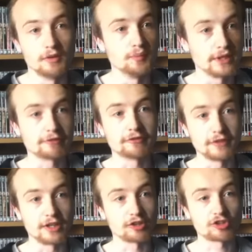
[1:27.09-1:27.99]
that Big
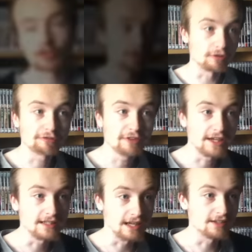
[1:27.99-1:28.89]
Finish are a
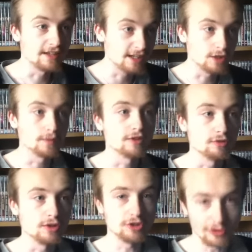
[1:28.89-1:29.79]
thing and they're going to be
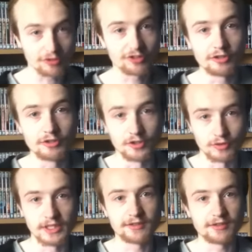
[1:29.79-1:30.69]
doing new
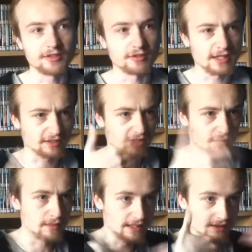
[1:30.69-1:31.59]
series releases, so that's
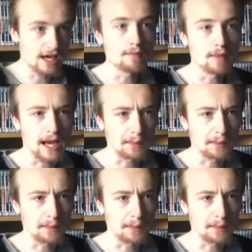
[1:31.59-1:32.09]
going to make them